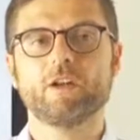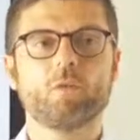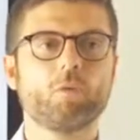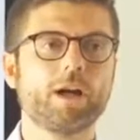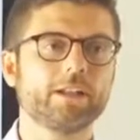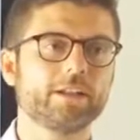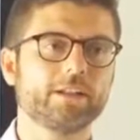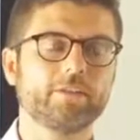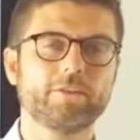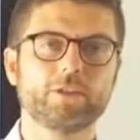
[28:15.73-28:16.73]
One
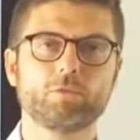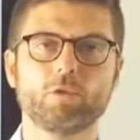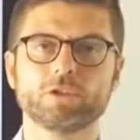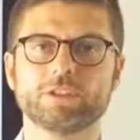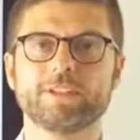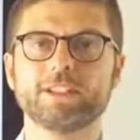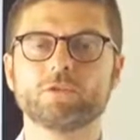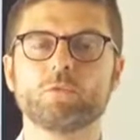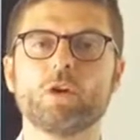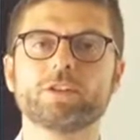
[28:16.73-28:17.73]
that is
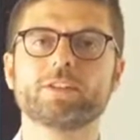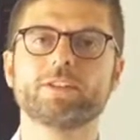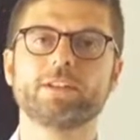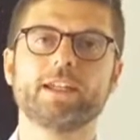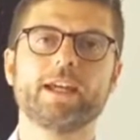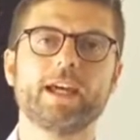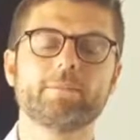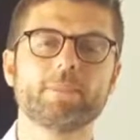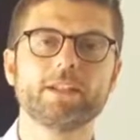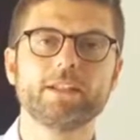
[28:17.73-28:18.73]
what
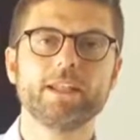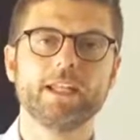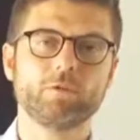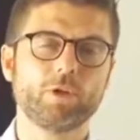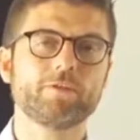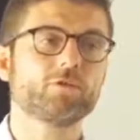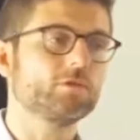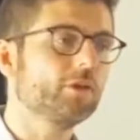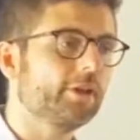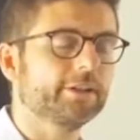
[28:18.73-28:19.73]
happened, and we have to
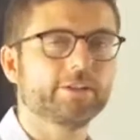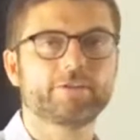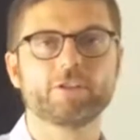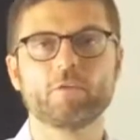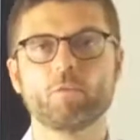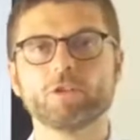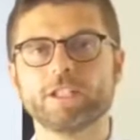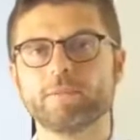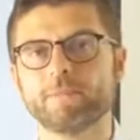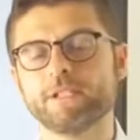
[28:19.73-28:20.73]
learn from what
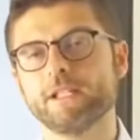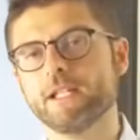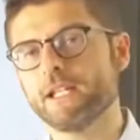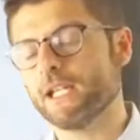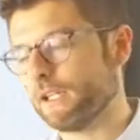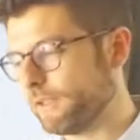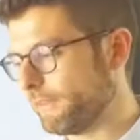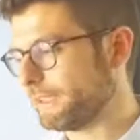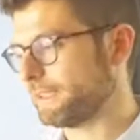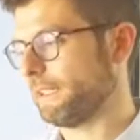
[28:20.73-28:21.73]
happened. And
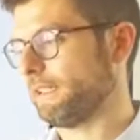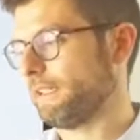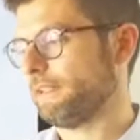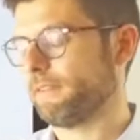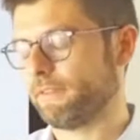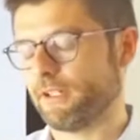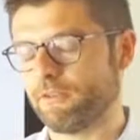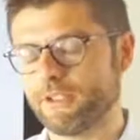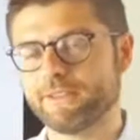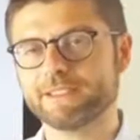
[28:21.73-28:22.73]
on
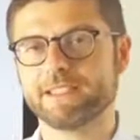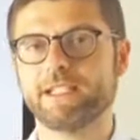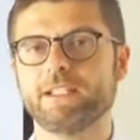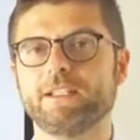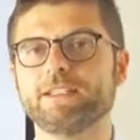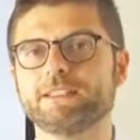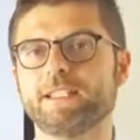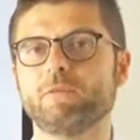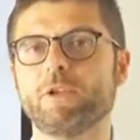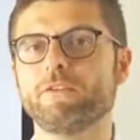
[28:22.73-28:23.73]
the other side, instead,
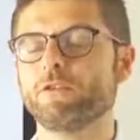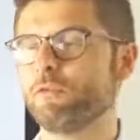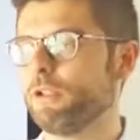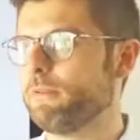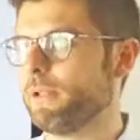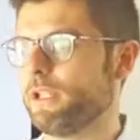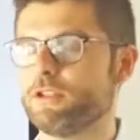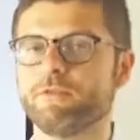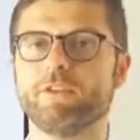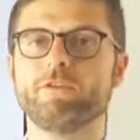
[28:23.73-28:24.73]
we have to
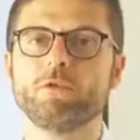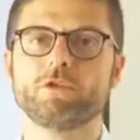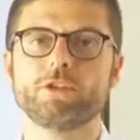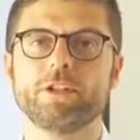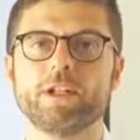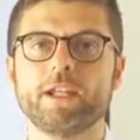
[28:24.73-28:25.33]
image the future.